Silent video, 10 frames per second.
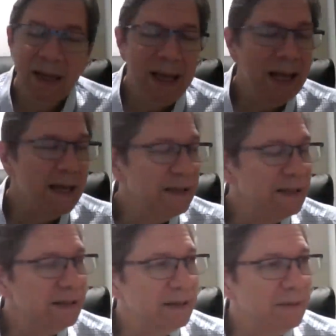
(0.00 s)
And
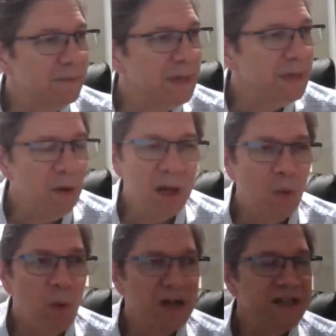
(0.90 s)
it,
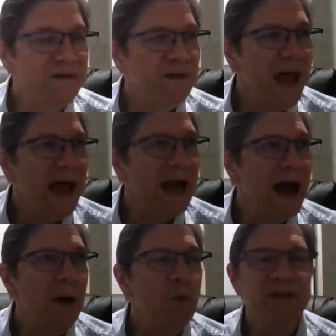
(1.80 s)
it wasn't that.
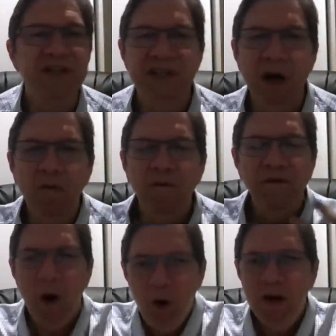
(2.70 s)
I was so
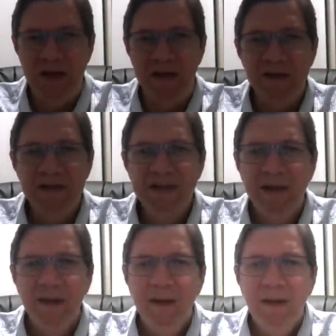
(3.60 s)
focused
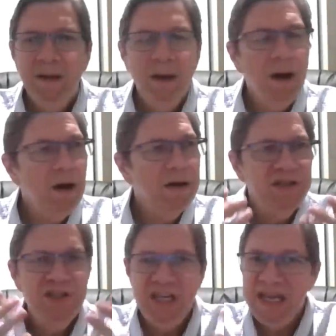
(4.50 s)
on
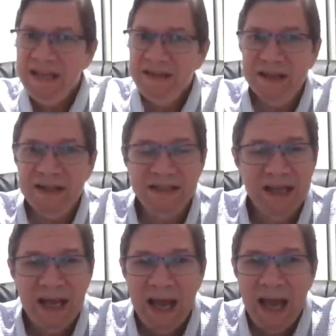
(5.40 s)
Jesus,
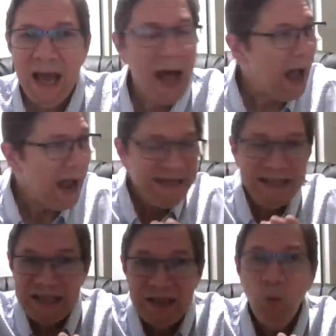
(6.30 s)
I
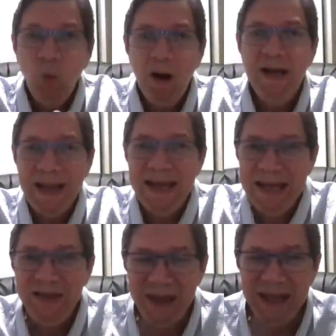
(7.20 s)
didn't want
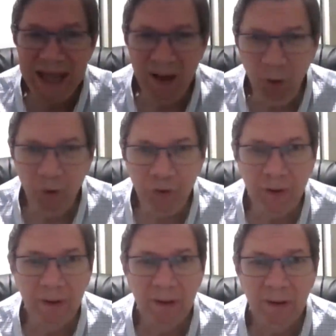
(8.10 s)
anything else
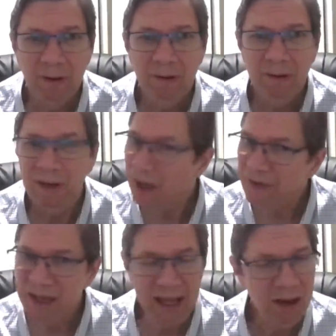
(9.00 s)

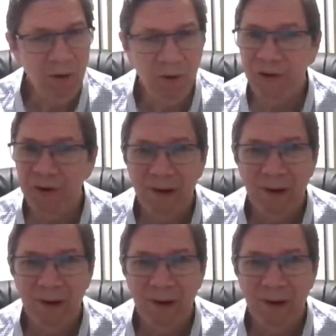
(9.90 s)
nothing else.